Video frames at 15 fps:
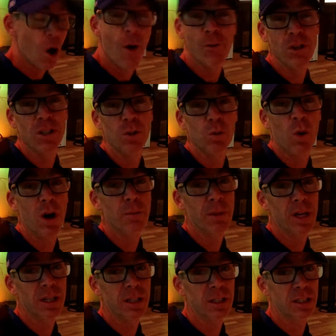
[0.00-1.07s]
Obviously
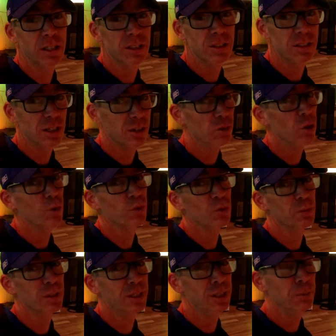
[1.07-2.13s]
winemaking is not
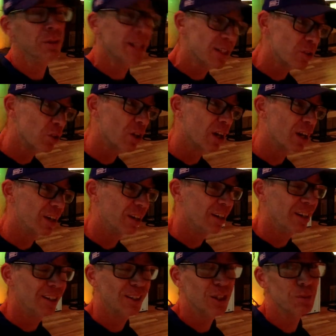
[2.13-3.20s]
for me, but that's okay.
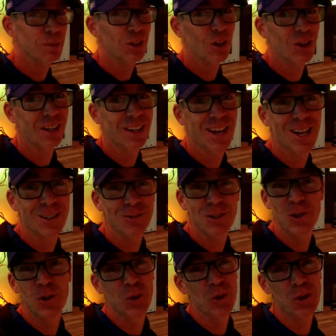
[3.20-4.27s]
Doesn't mean like I
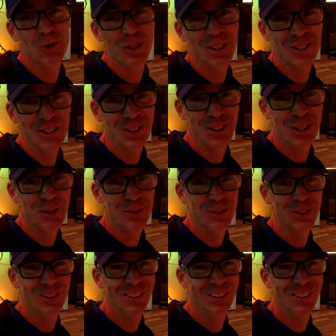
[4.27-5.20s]
can't enjoy drinking the stuff.